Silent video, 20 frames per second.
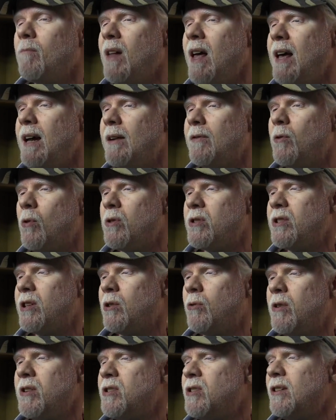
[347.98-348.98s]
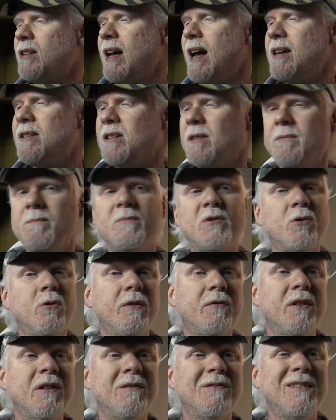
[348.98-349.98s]
And of course the crystal adds a
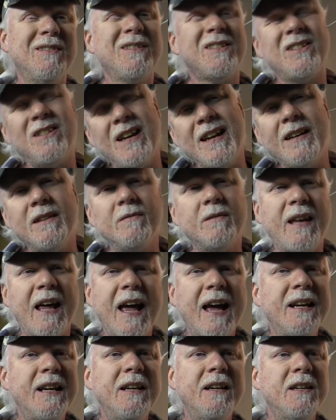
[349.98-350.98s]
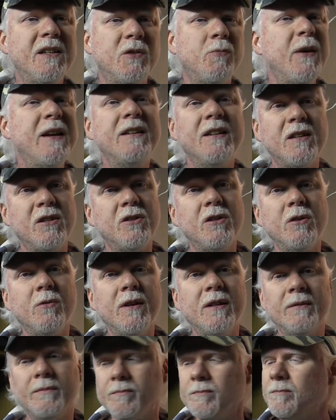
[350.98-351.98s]
sort of a slight candy sweetness to
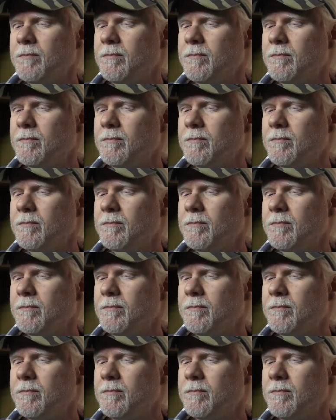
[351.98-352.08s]
it.